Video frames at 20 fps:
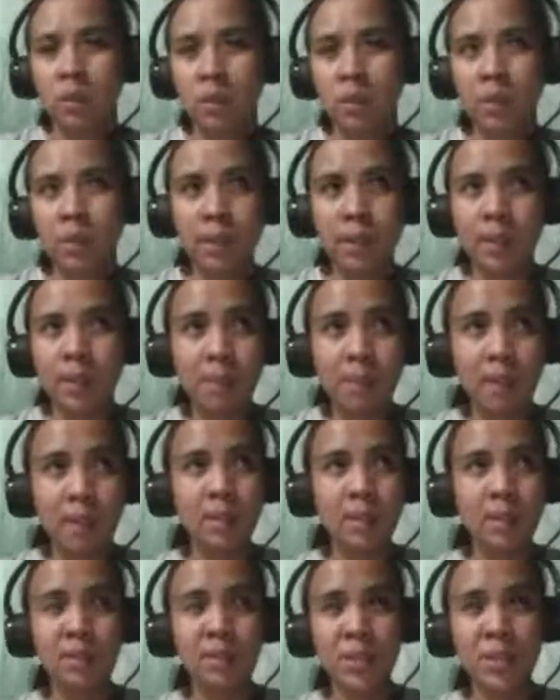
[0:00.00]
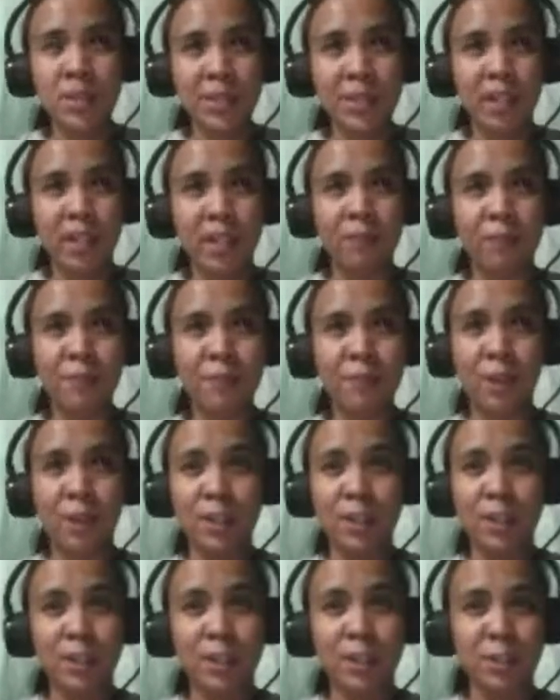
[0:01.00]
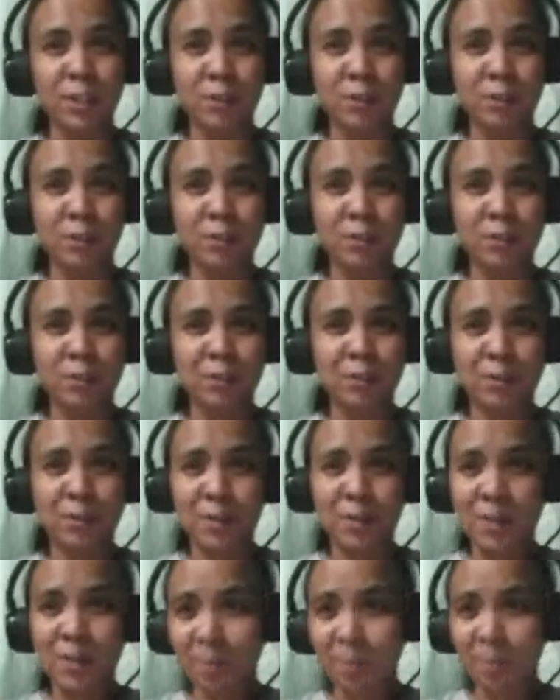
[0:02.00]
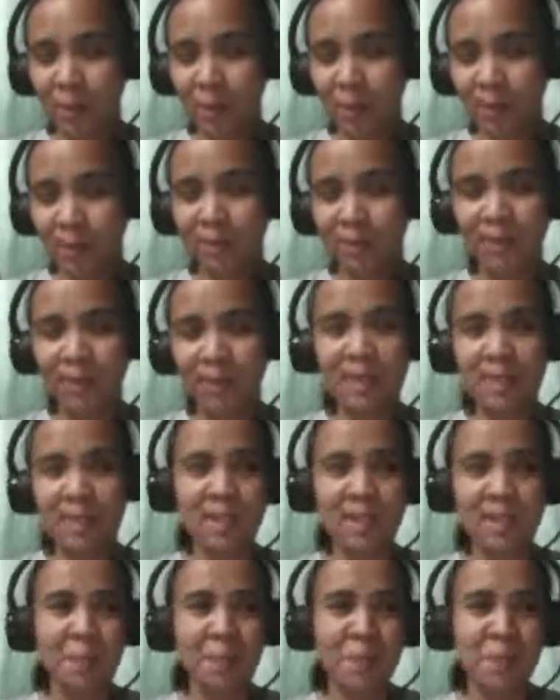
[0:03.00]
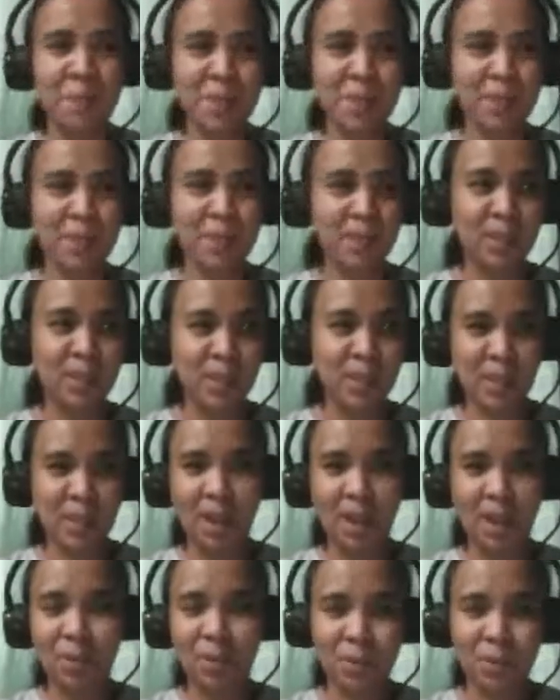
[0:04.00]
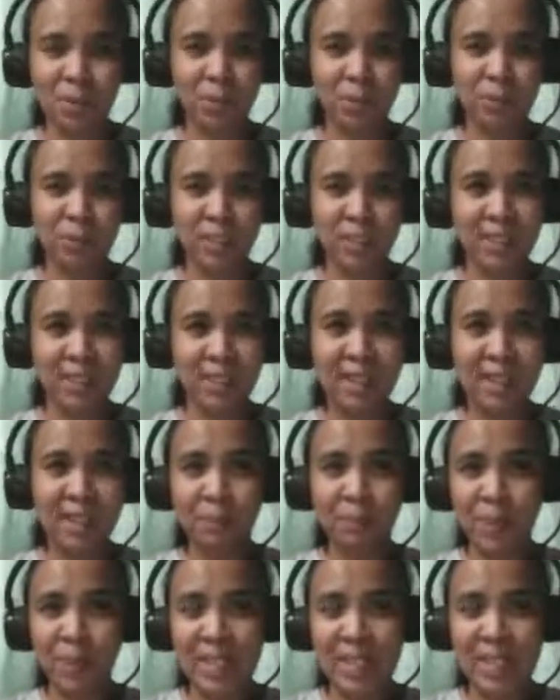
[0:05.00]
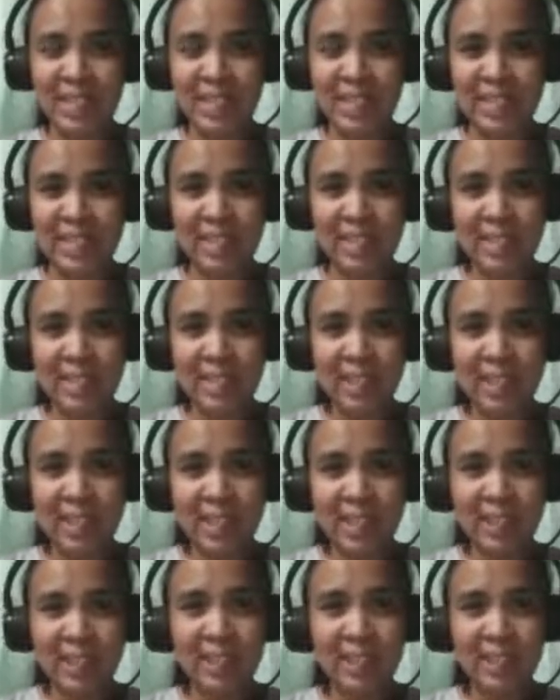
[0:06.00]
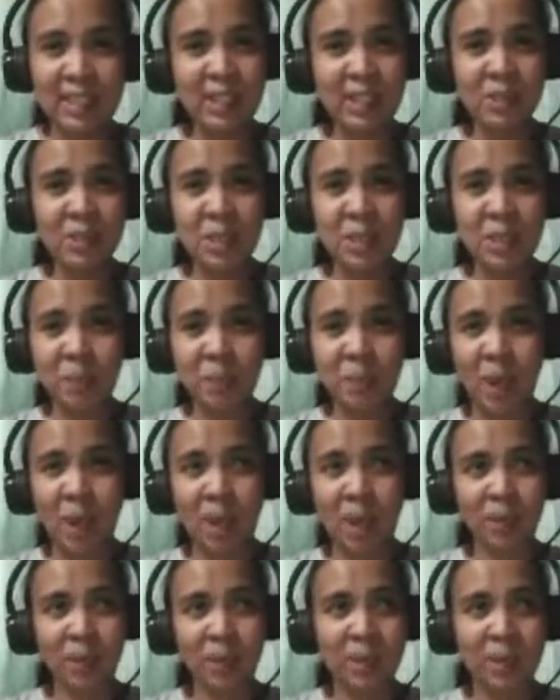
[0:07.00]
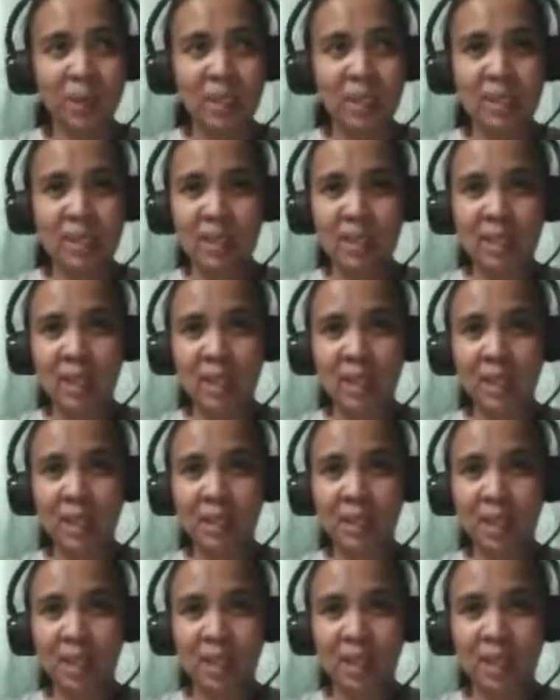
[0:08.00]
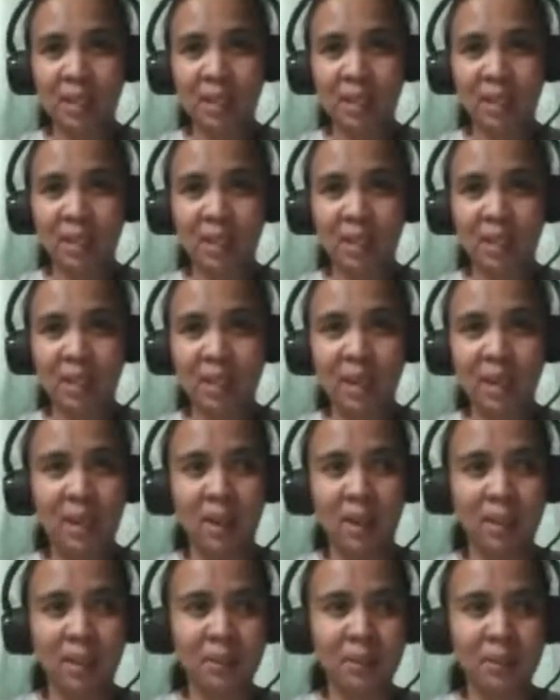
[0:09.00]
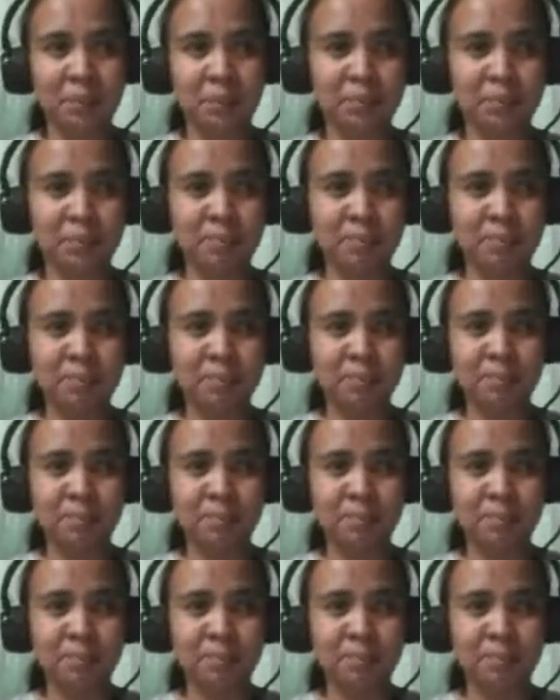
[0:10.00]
you can imagine yourself talking to someone, let's say a person in your household, and that person didn't respond or didn't say anything um,